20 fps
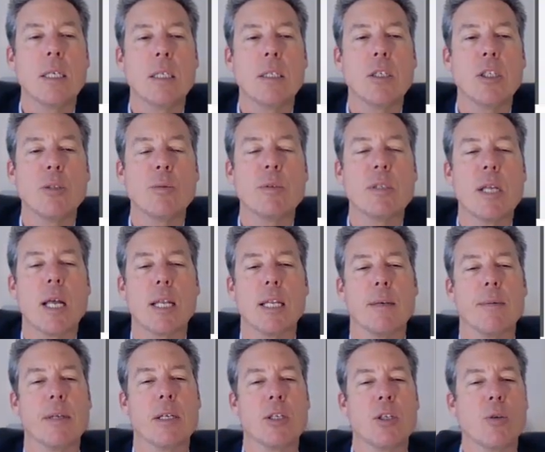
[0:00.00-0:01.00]
This includes,
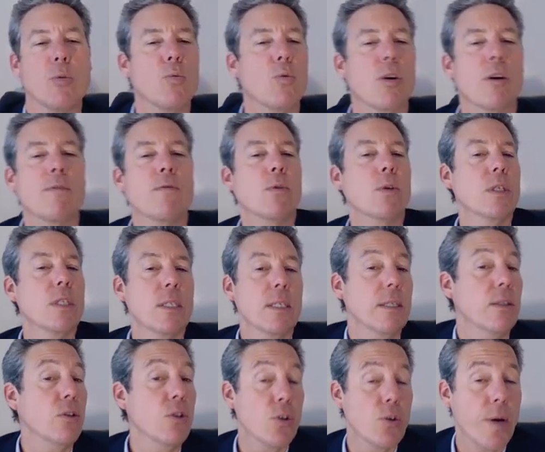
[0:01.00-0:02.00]
but is not limited to,
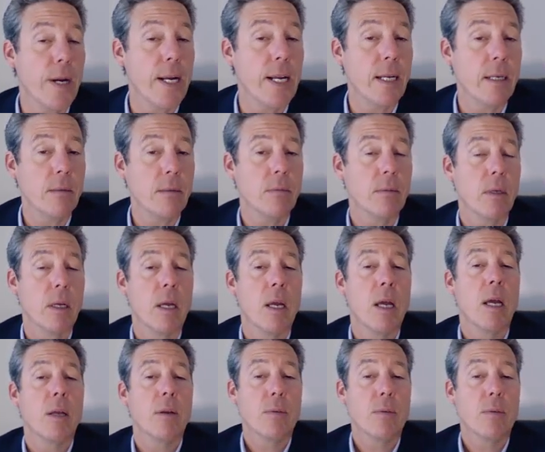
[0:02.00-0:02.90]
workforce skills training,